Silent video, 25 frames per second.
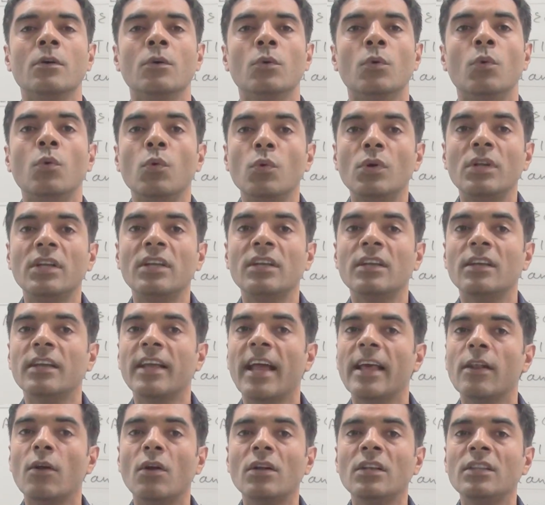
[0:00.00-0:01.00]
who
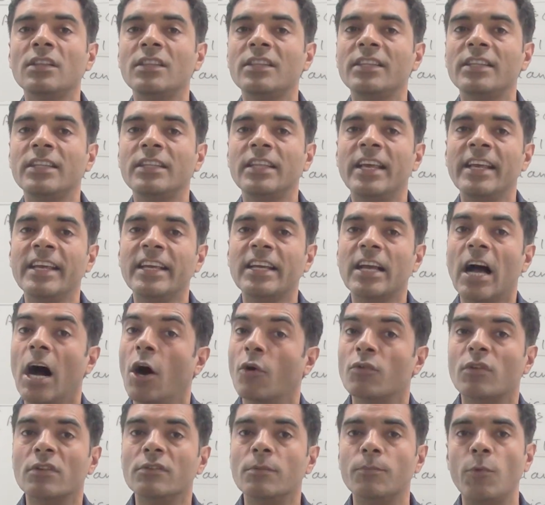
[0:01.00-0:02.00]
cannot think
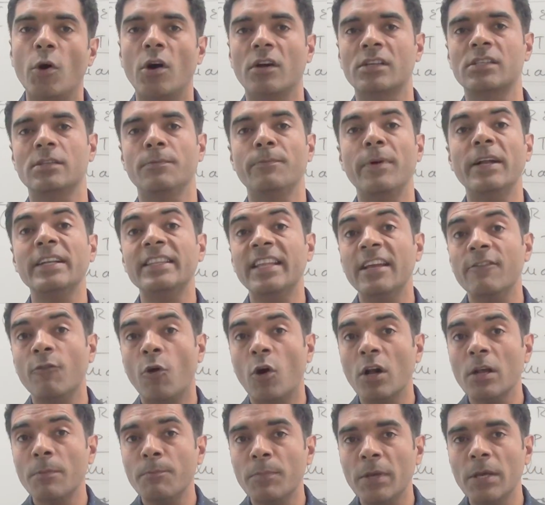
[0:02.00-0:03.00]
out of the box, but they
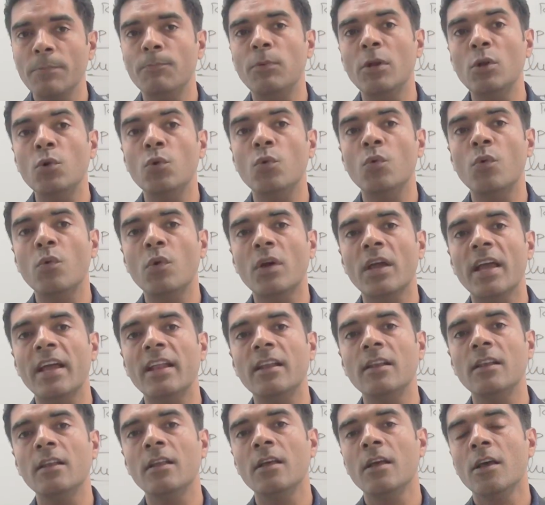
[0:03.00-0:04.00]
want people who
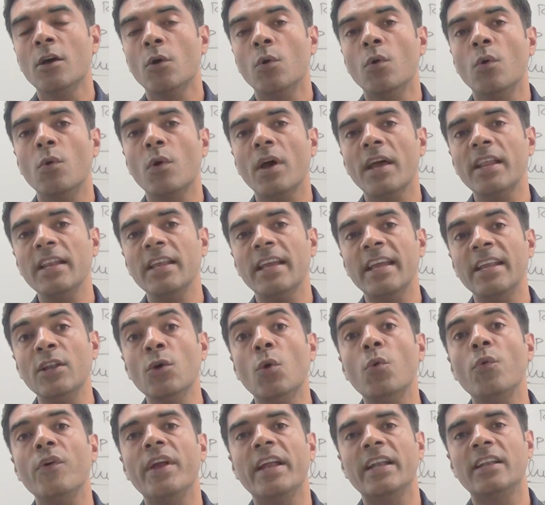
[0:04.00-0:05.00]
can
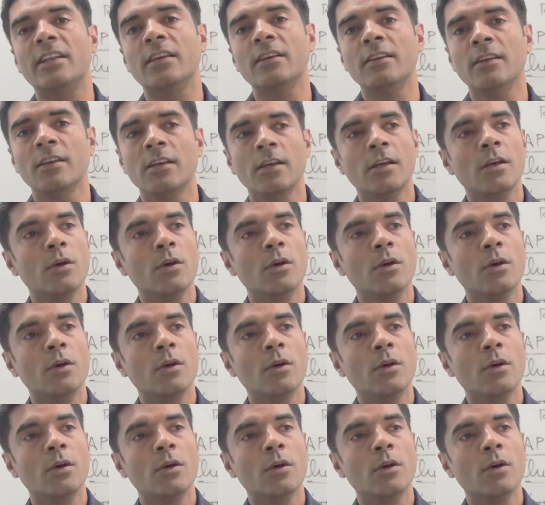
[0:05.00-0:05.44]
innovate,